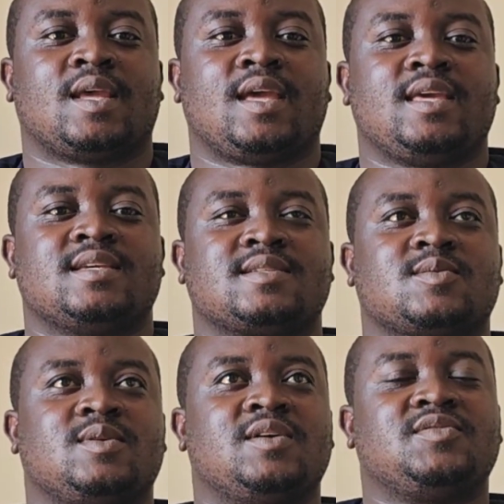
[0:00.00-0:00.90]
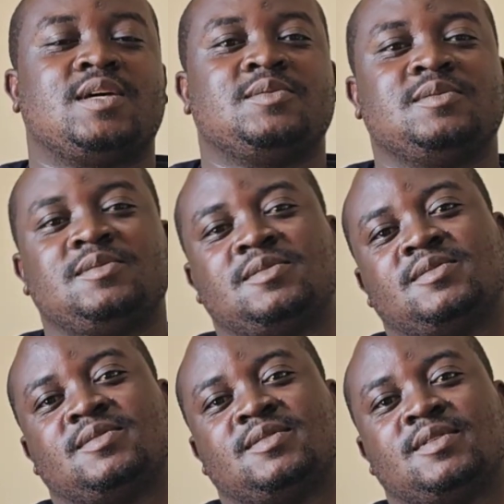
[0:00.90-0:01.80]
Yes, good afternoon,
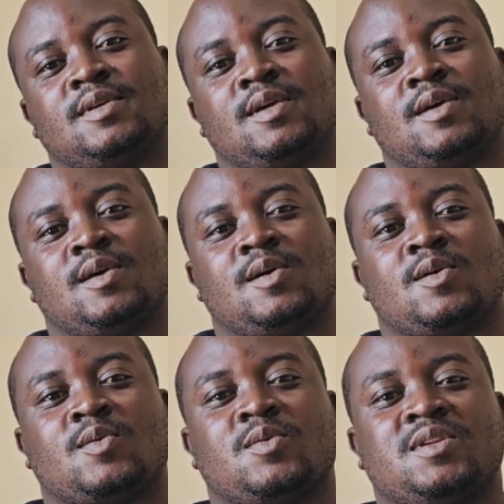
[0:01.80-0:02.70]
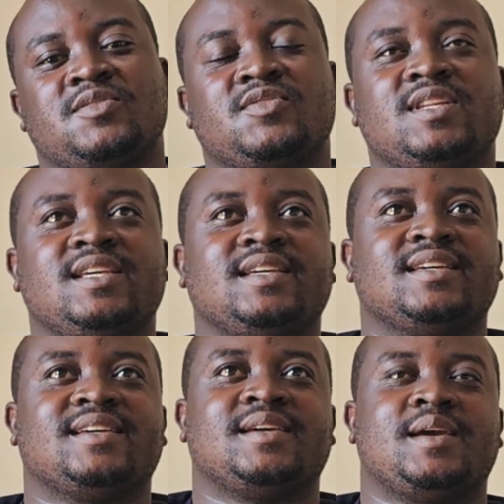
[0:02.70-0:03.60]
good evening,
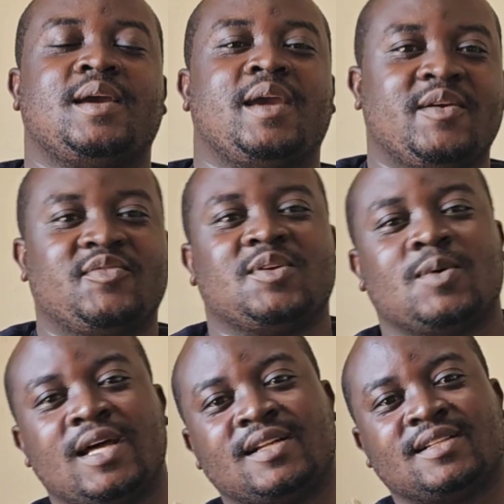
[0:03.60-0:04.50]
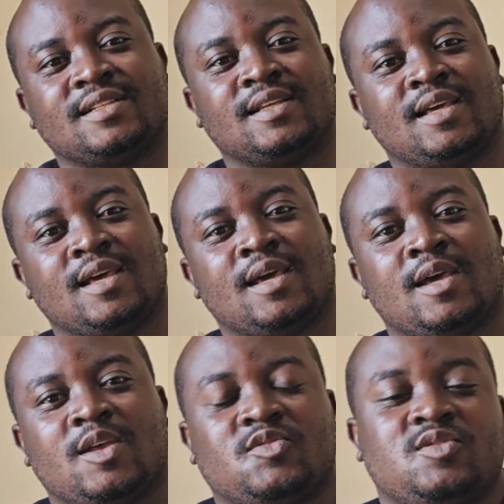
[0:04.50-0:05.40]
everyone.
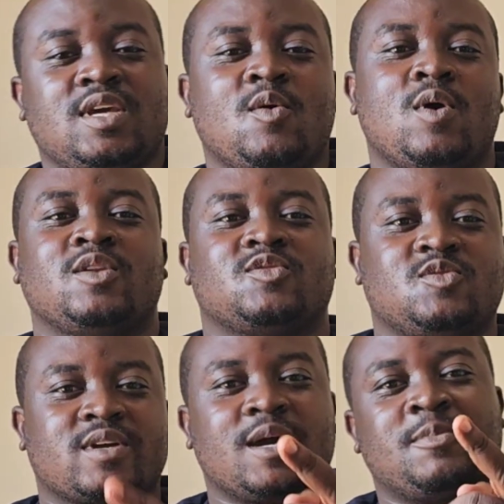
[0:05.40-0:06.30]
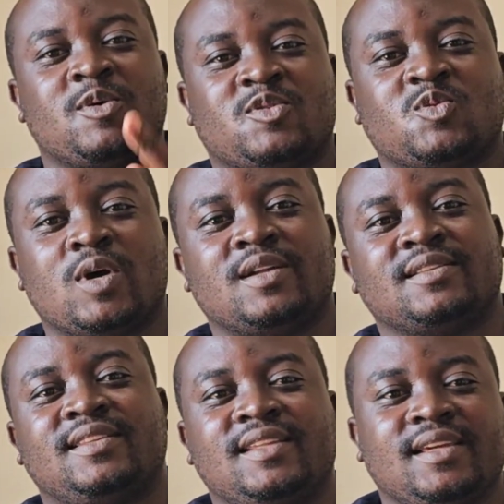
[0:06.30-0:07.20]
Today we want to talk about one
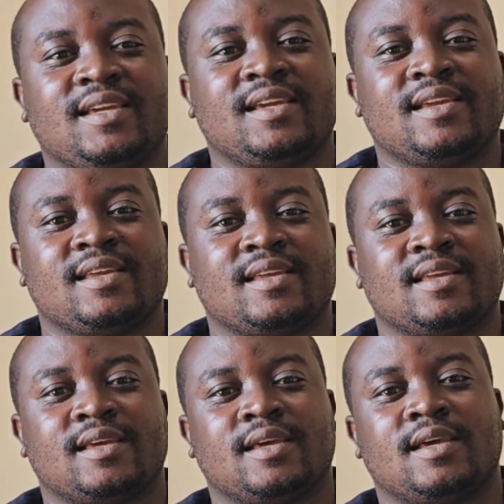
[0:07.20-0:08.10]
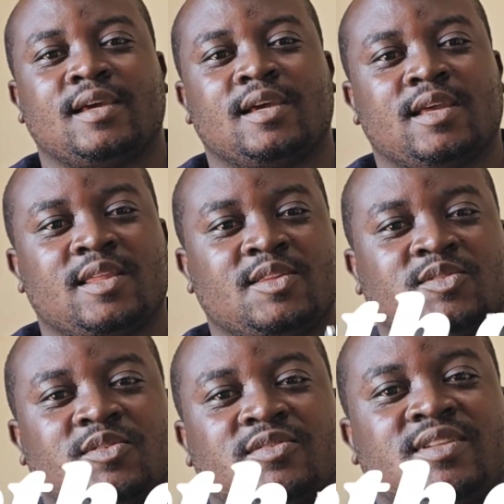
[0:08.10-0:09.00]
thing,
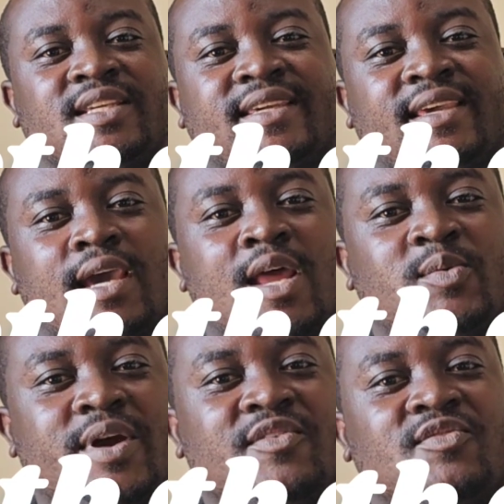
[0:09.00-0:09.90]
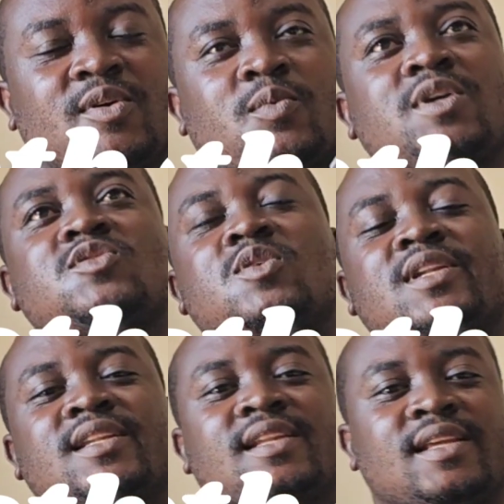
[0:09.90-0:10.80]
tooth decay. And we have a question:
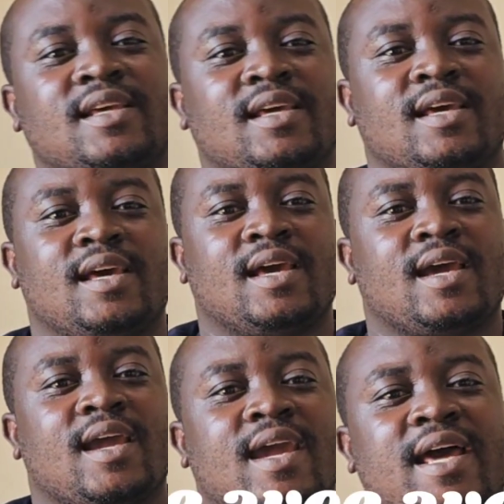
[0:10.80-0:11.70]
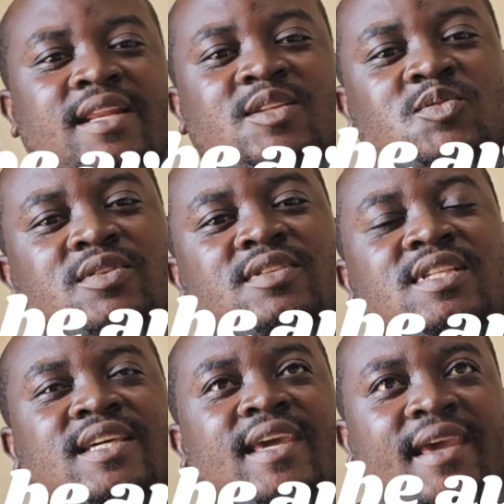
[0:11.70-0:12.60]
can tooth
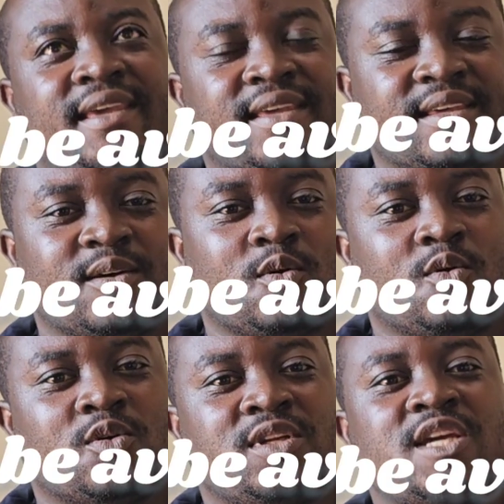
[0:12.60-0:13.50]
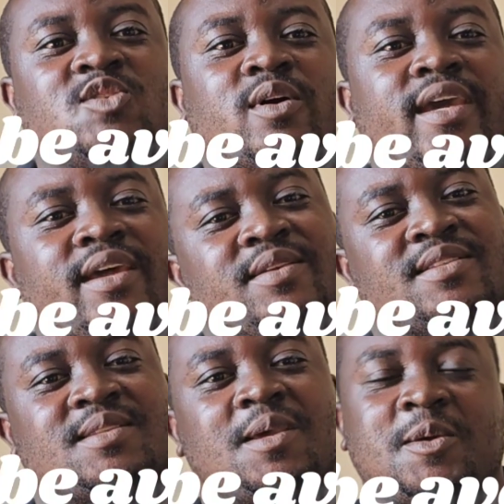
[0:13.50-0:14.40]
decay or dental caries
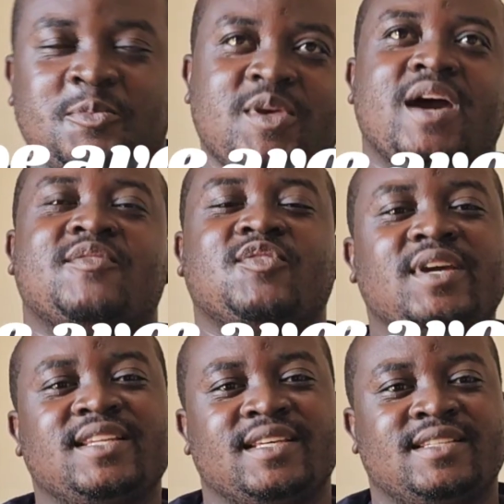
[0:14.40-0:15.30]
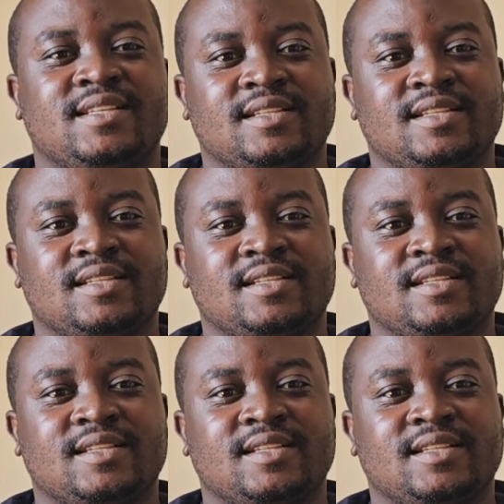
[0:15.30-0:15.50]
be avoided?